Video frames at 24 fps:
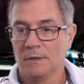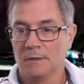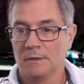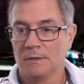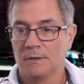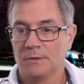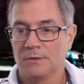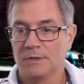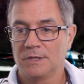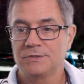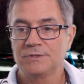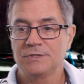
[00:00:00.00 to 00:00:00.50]

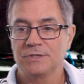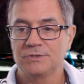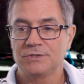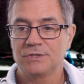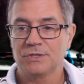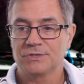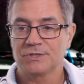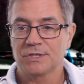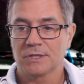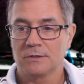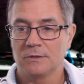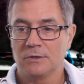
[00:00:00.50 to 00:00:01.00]
This is
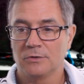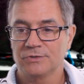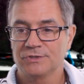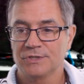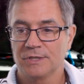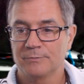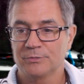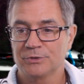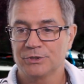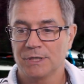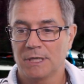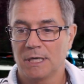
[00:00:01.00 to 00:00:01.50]
just a
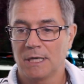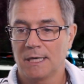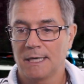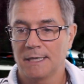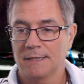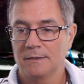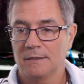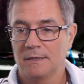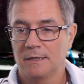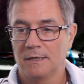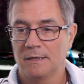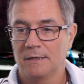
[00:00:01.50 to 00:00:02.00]
close-up
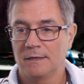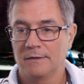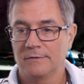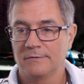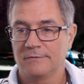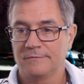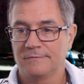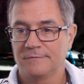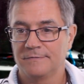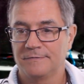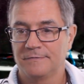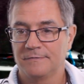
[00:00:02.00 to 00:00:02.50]
shot
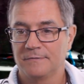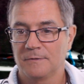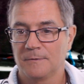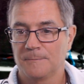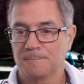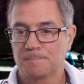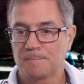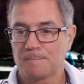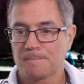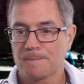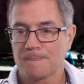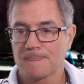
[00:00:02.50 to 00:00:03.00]
of,
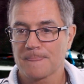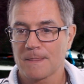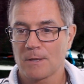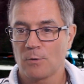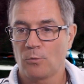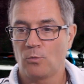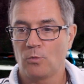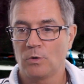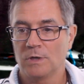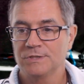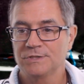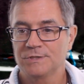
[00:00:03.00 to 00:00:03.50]

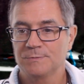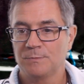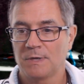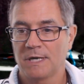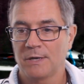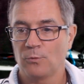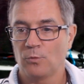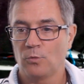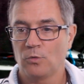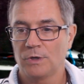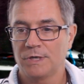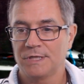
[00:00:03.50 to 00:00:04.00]
once my
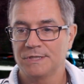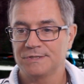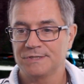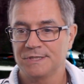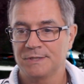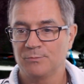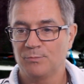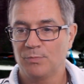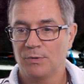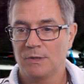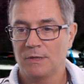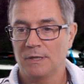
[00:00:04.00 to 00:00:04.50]
wood is
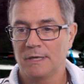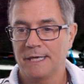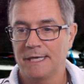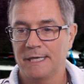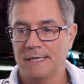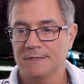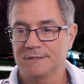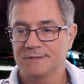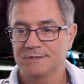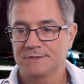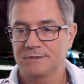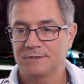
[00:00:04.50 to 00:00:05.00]
in
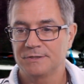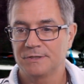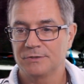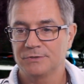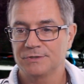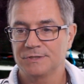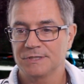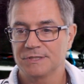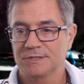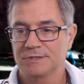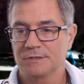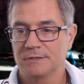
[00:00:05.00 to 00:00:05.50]
place,
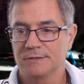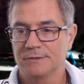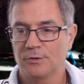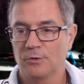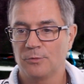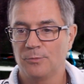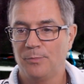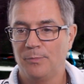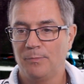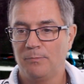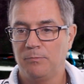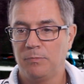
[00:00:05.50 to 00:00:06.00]
there's this
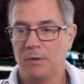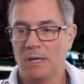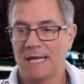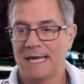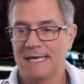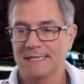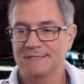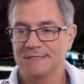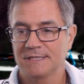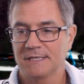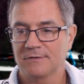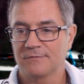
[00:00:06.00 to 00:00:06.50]
little
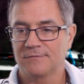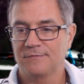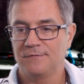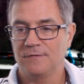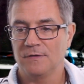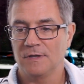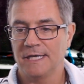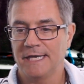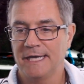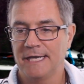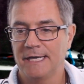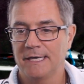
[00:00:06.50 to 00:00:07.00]
plastic
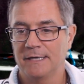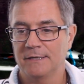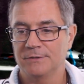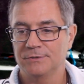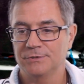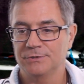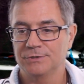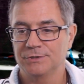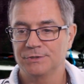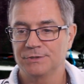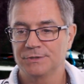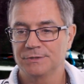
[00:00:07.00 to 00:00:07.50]

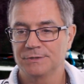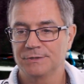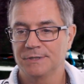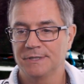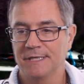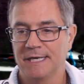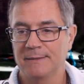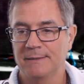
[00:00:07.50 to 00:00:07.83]
flange that